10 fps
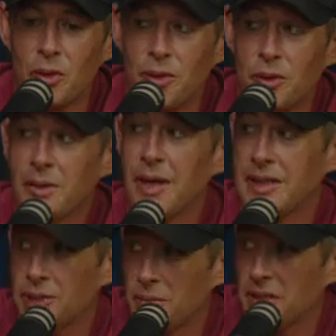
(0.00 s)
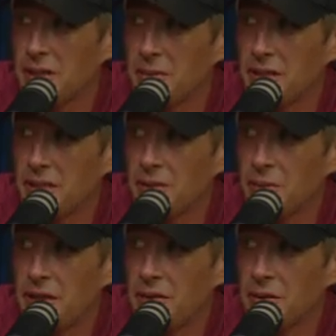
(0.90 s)
who you guys are becoming and
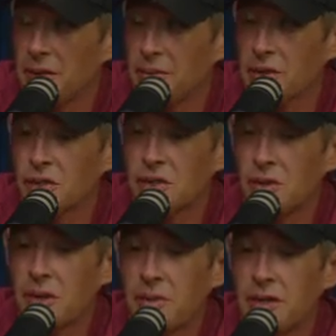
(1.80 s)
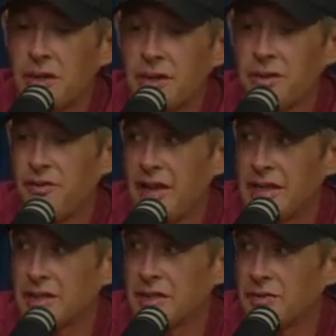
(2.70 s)
the way that you're able to show up in other
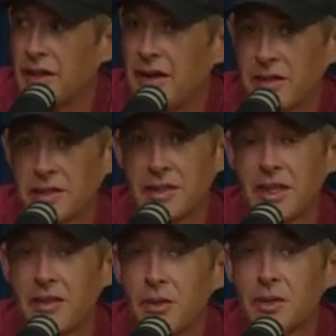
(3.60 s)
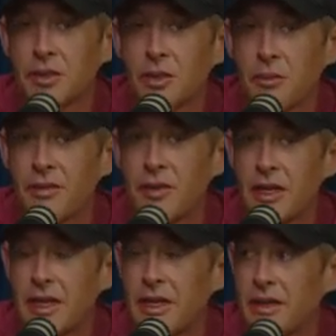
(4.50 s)
facets of life. Because it's like, if you can show up every
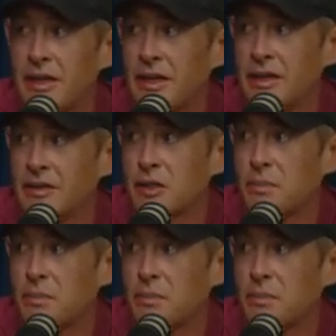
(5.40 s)
day and